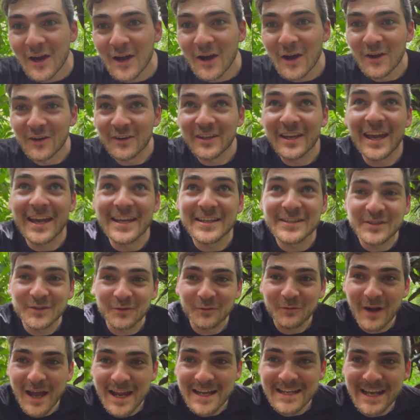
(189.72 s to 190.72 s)
Okay,
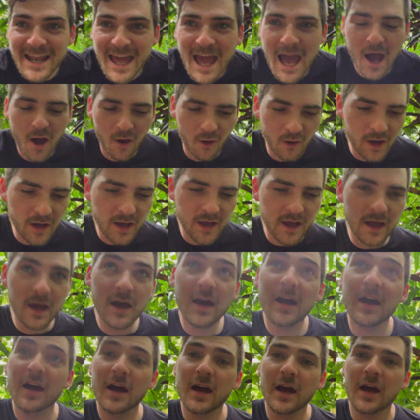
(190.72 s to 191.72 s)
so right now,
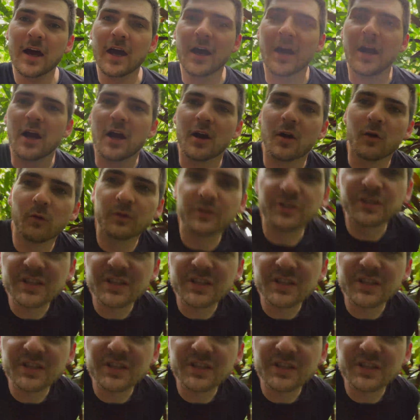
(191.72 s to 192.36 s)
we're